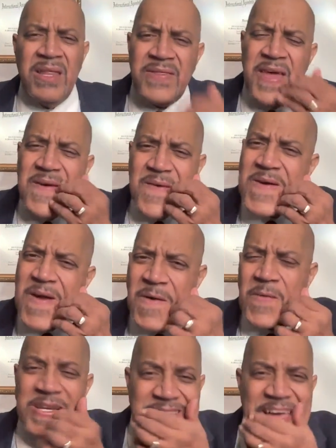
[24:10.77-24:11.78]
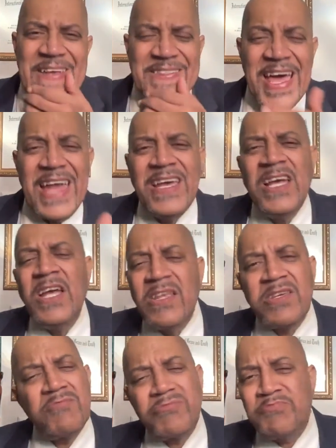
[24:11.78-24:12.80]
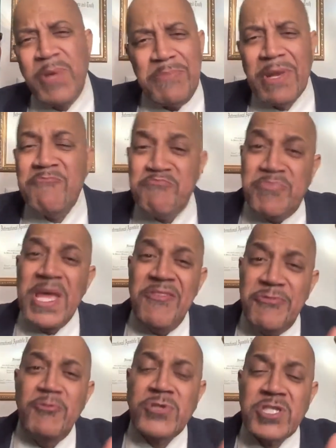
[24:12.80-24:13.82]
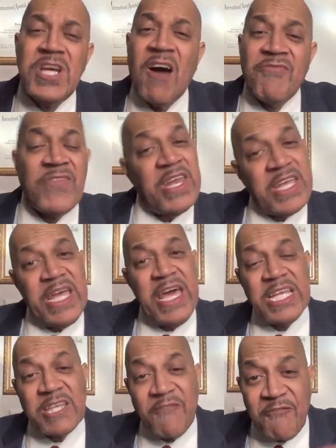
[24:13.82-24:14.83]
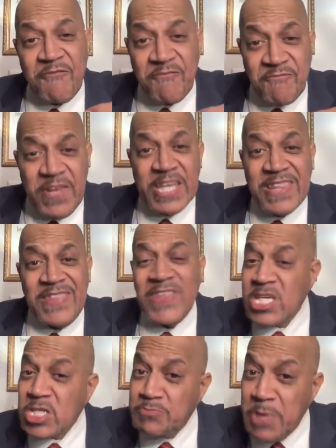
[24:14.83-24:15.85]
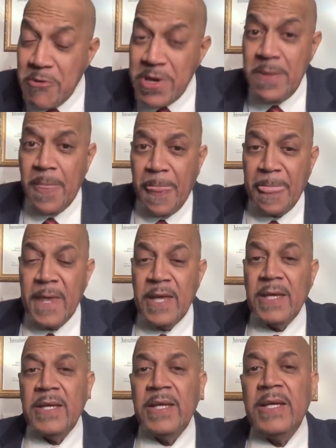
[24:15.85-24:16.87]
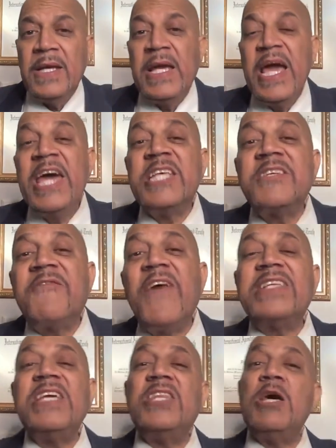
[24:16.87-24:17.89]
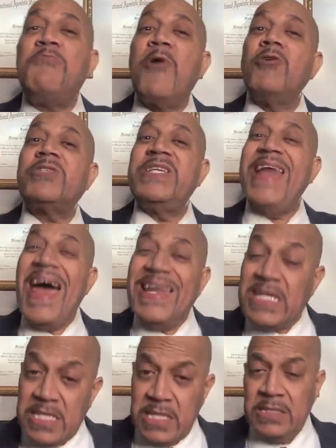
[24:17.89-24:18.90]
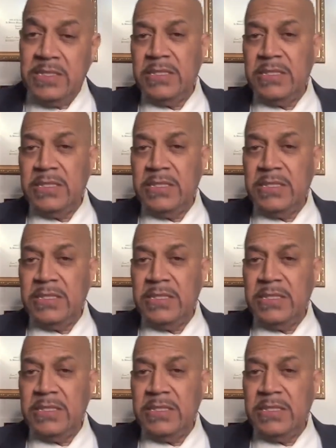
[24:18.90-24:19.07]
they weren't always like that. Some people have been through stuff that, again, has afflicted their spirit and has affected their personality